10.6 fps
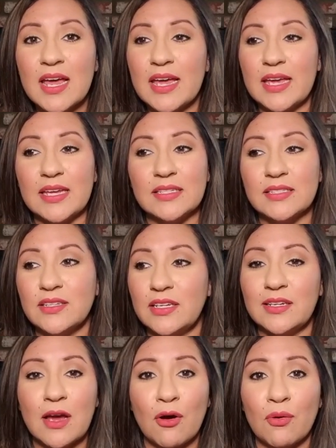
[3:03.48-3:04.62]
is, you
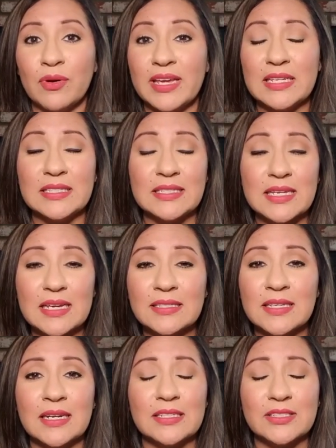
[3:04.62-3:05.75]
know, he's six
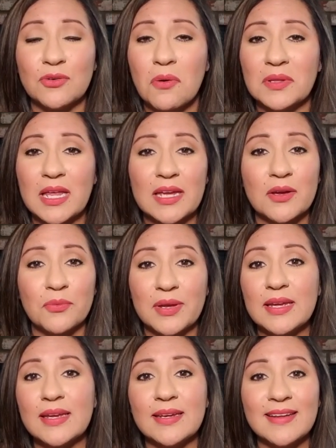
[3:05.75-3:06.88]
and he's growing like a
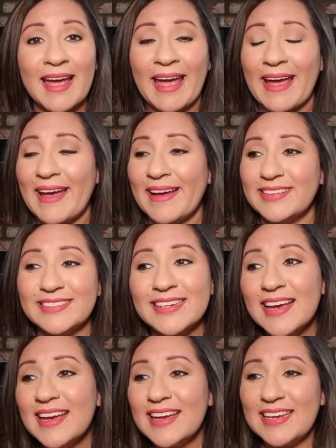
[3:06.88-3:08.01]
weed and
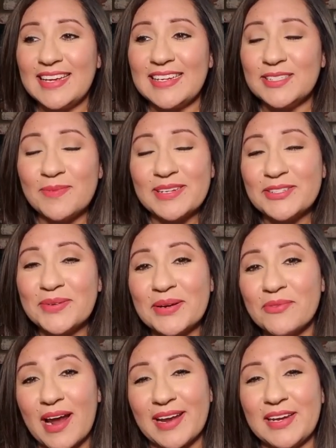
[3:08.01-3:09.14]
he's been doing
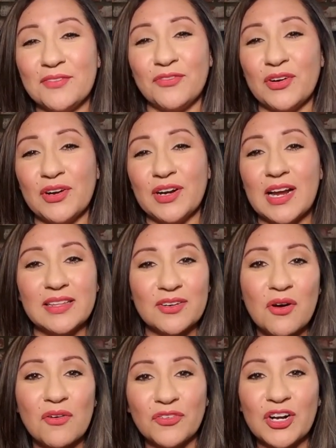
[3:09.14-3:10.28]
writing for a little
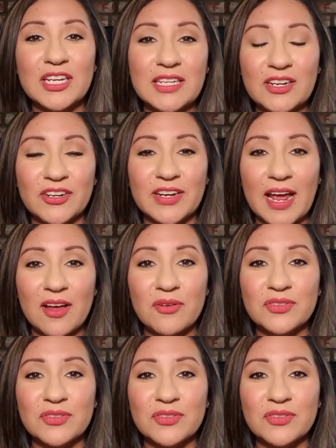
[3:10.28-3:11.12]
over a year now,